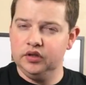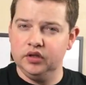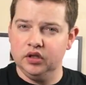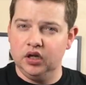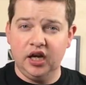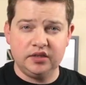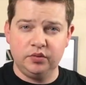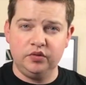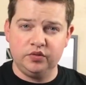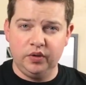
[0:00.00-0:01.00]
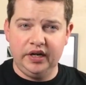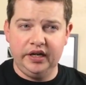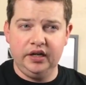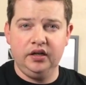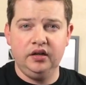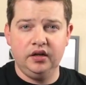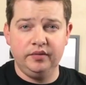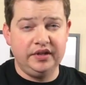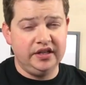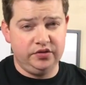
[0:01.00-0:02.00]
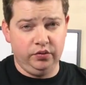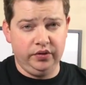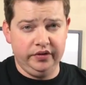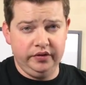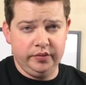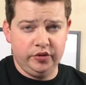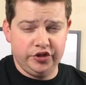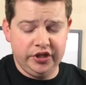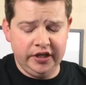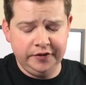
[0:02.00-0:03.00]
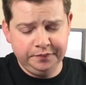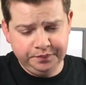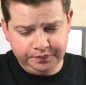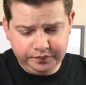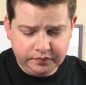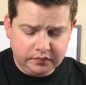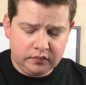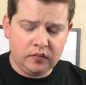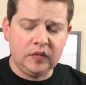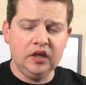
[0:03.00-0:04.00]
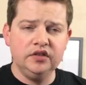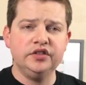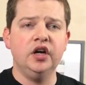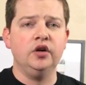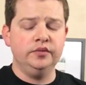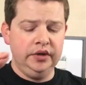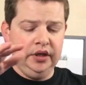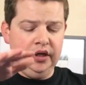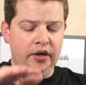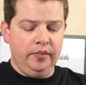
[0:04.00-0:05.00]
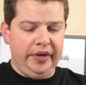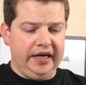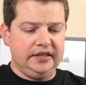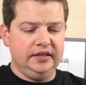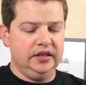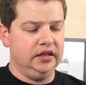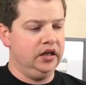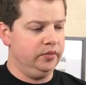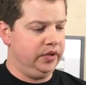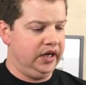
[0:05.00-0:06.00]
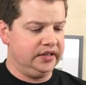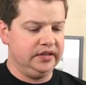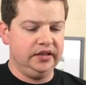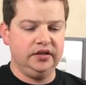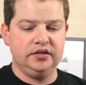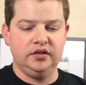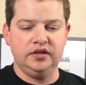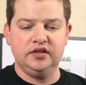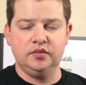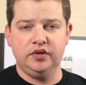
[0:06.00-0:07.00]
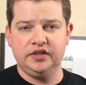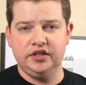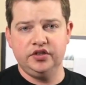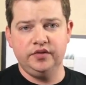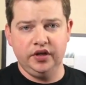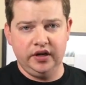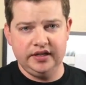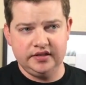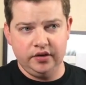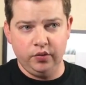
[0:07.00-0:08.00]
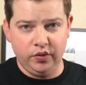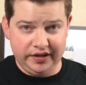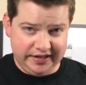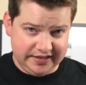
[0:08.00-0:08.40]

the hospital's way, the kids will really appreciate it. So, back to the unboxing. So this is the PlayStation VR headset. What